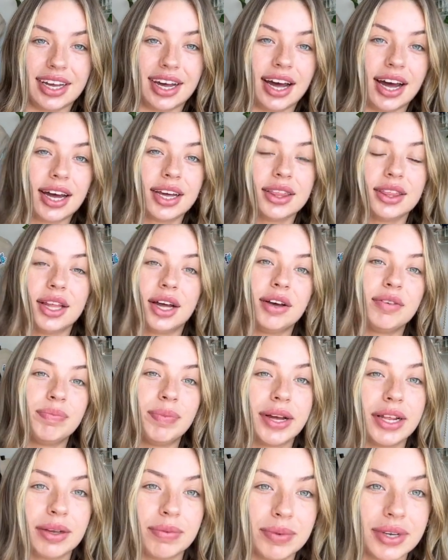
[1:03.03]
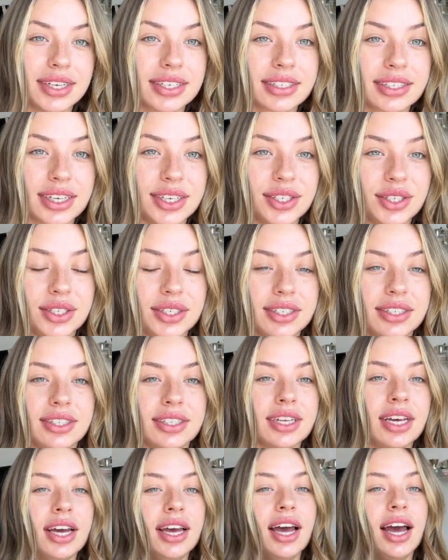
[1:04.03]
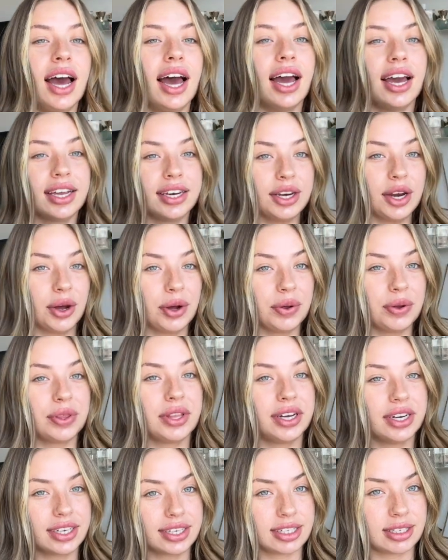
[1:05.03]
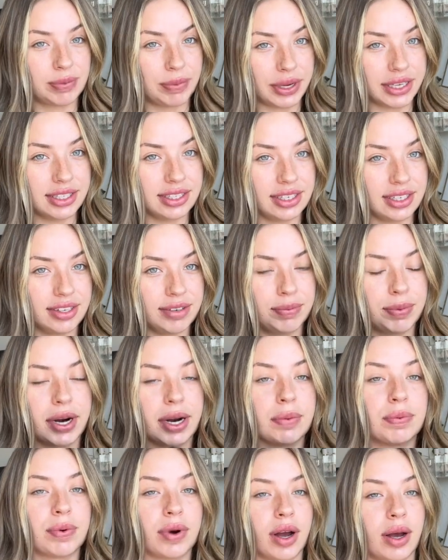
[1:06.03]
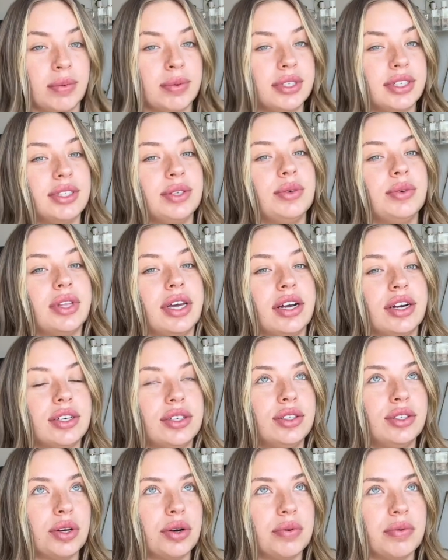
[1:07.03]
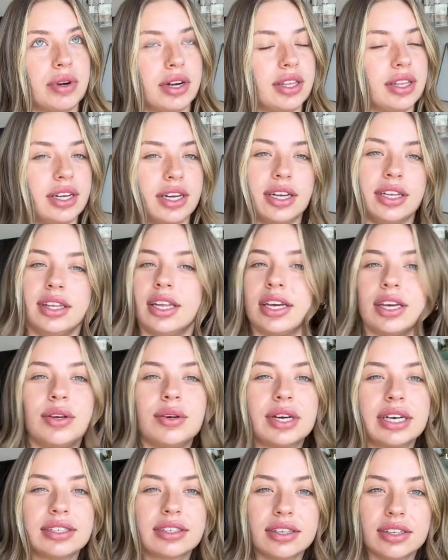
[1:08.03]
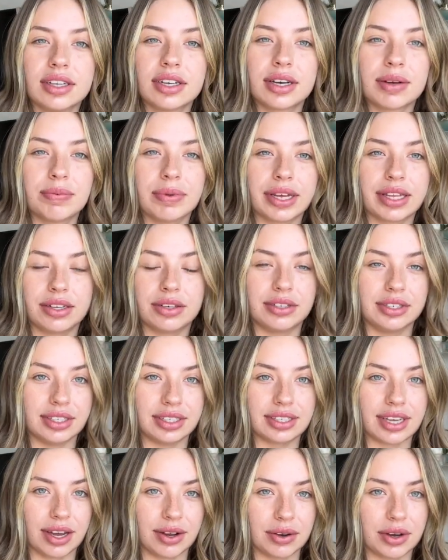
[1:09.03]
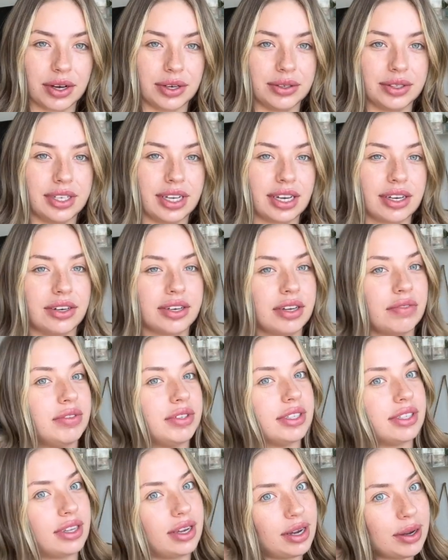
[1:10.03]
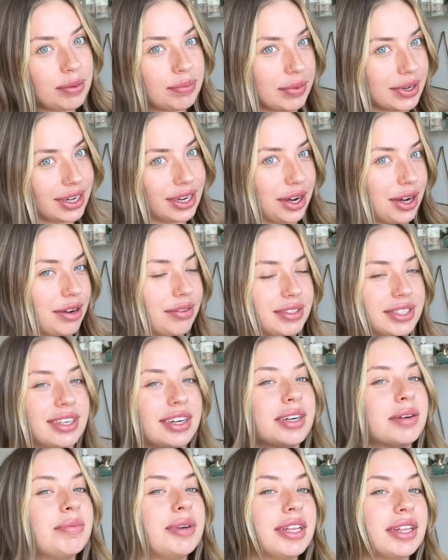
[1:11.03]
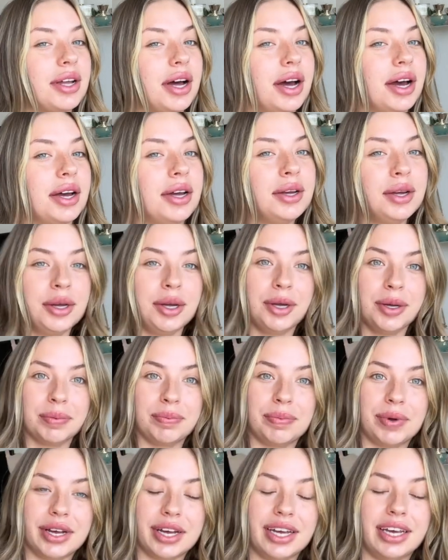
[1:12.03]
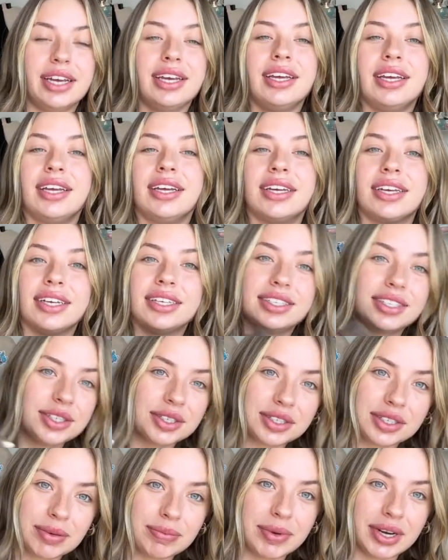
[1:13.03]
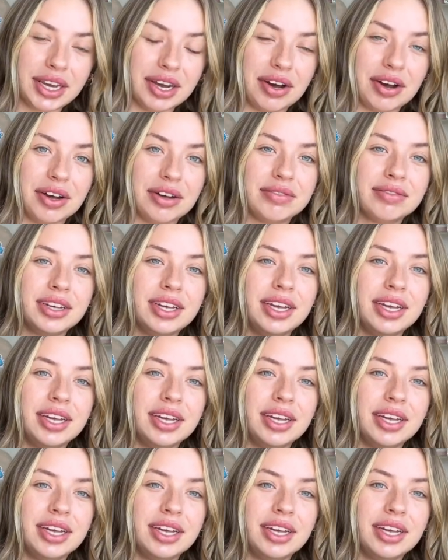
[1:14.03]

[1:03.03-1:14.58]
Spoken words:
I love Bellamy extensions. I know they're expensive, but I promise you they are so worth it. And like, you guys can look up like little discount codes. Like, it'll give you some money off. It's not gonna be a lot, but it's still some money off.